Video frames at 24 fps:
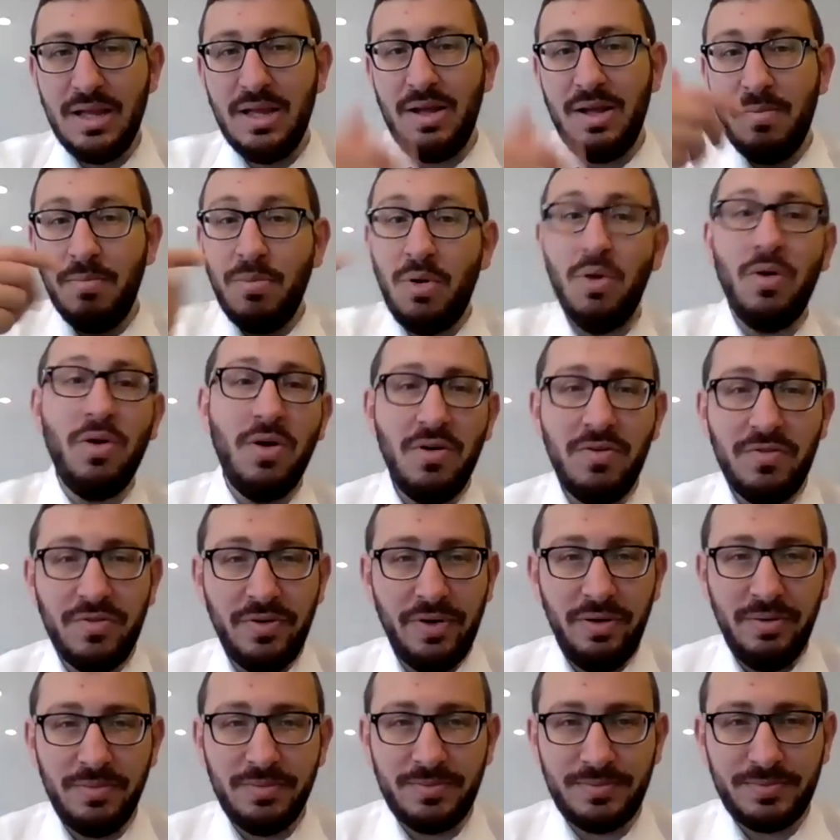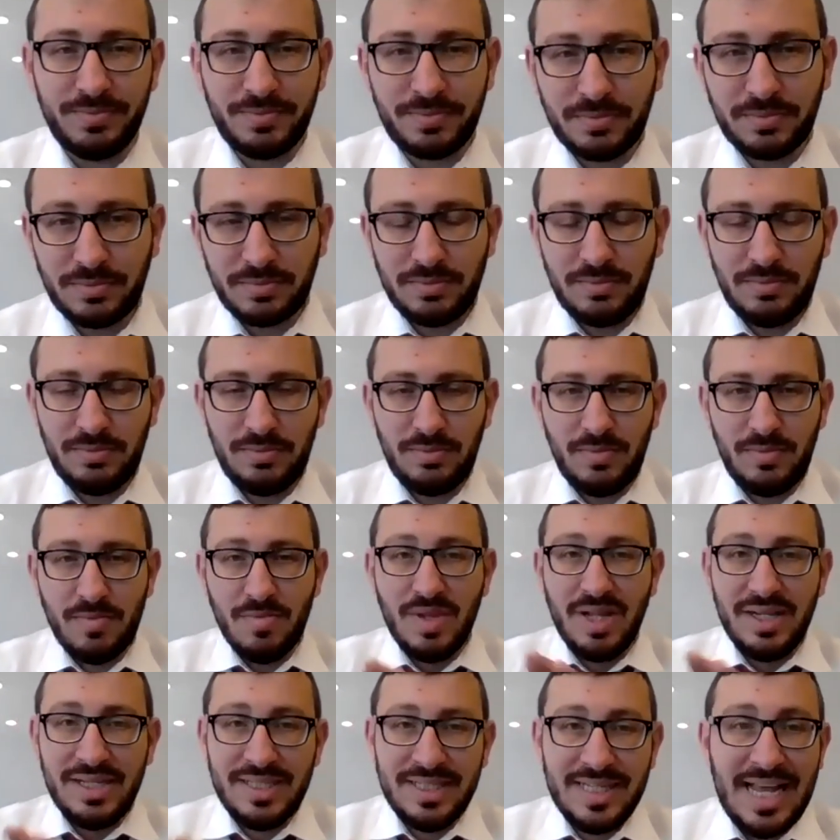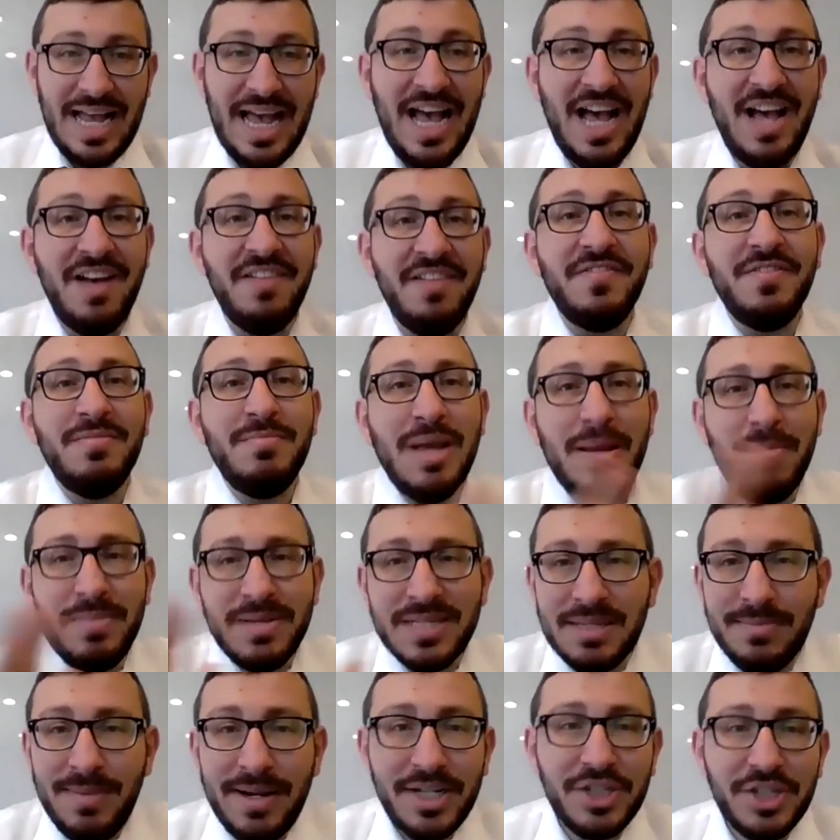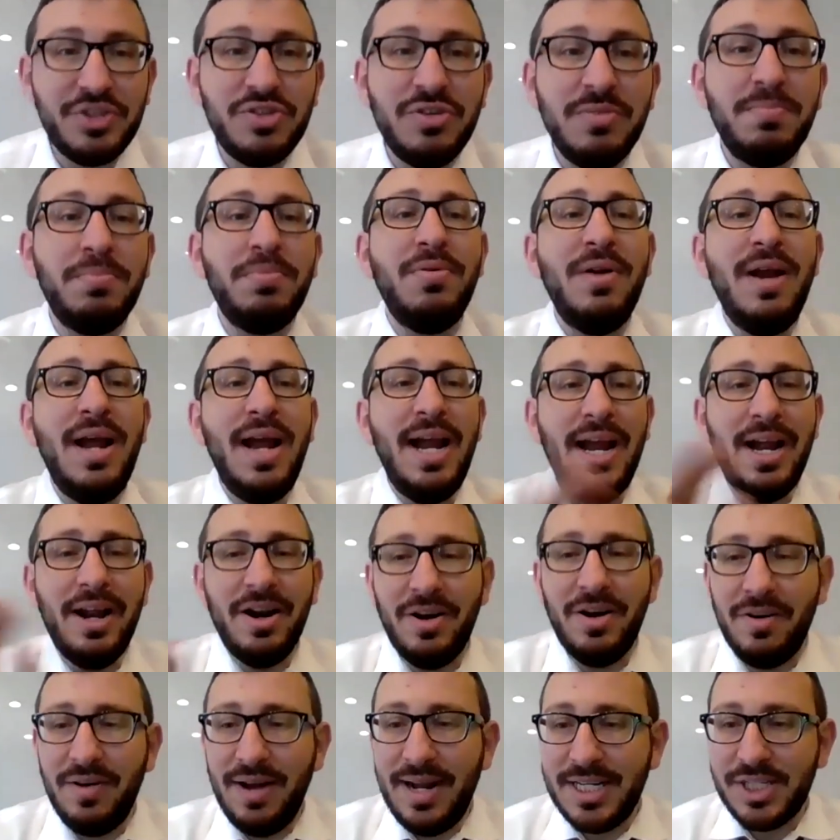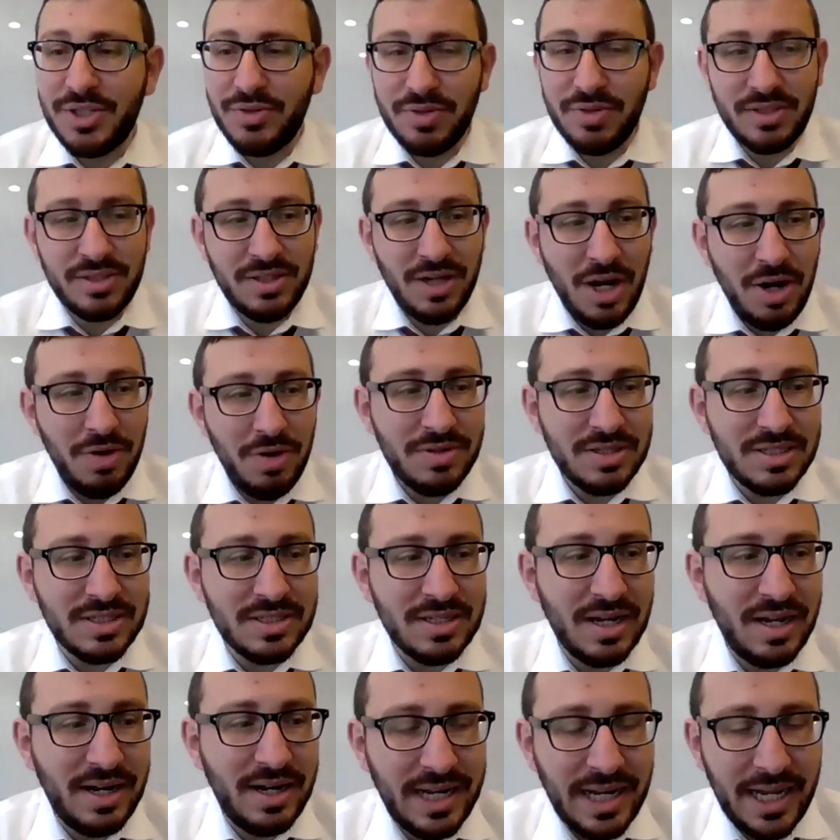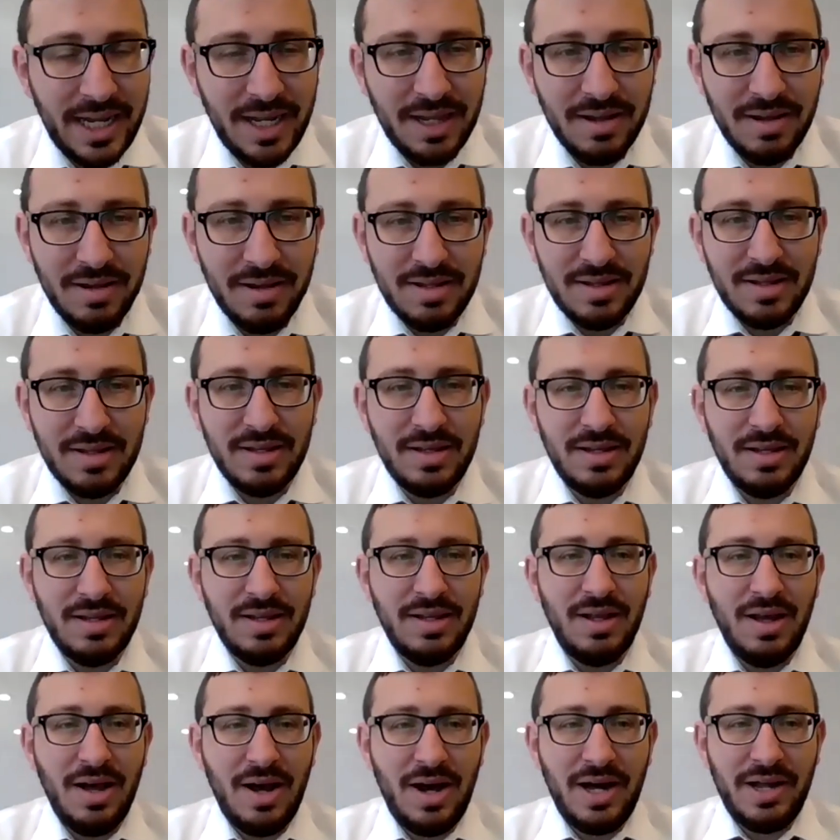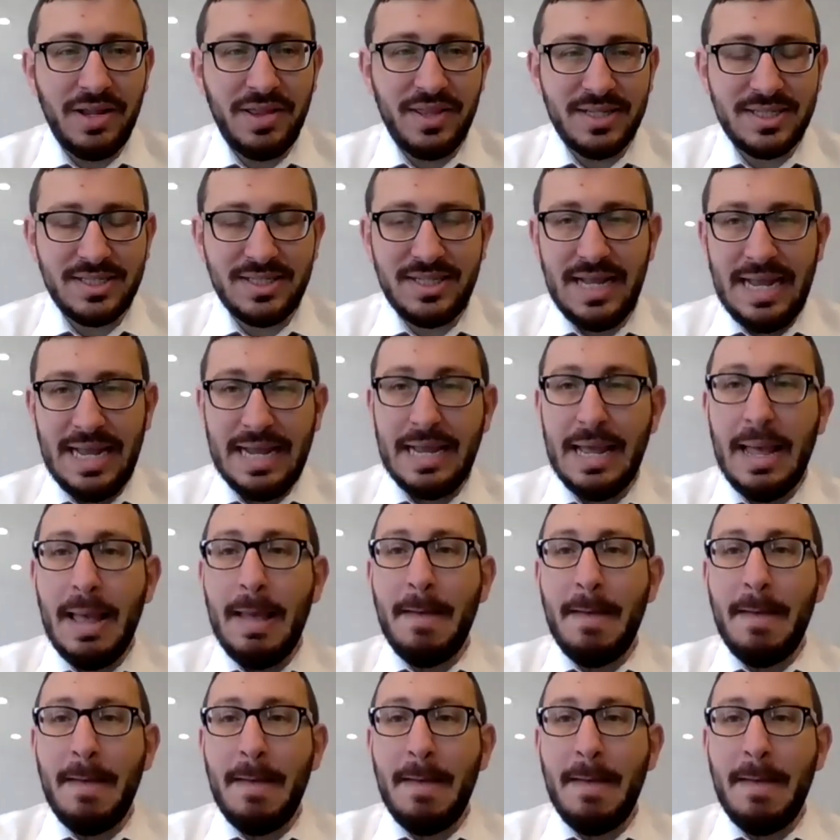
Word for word: Moreover, to have maybe some extra prayer, extra Torah study on this day.